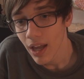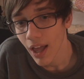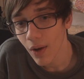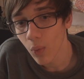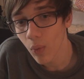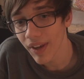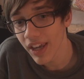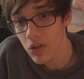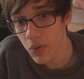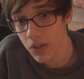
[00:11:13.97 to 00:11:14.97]
And
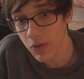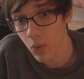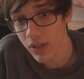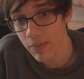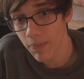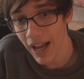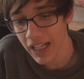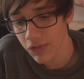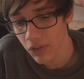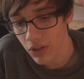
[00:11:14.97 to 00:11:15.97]
Heroes was
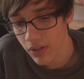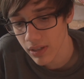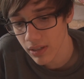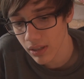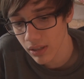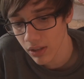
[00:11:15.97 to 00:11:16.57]
impactful because,